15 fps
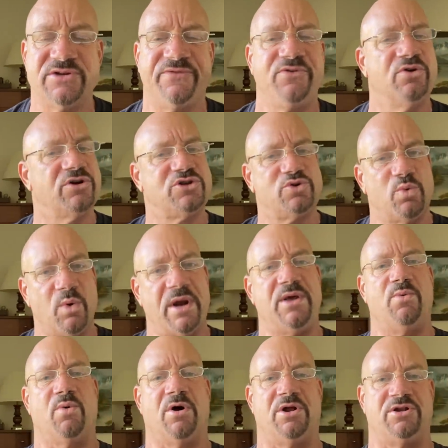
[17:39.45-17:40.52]
if you're
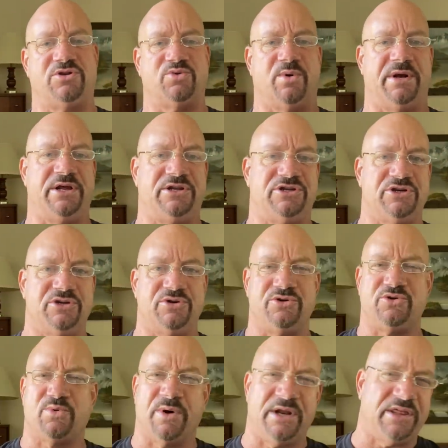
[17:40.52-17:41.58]
21, 22,
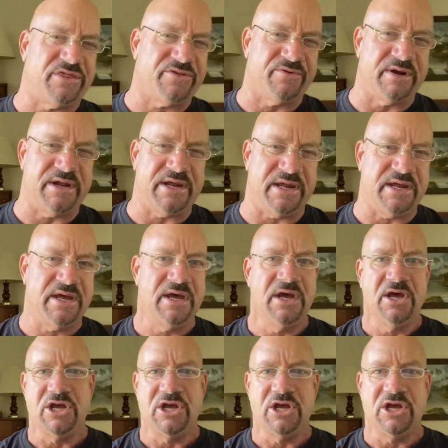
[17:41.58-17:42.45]
23,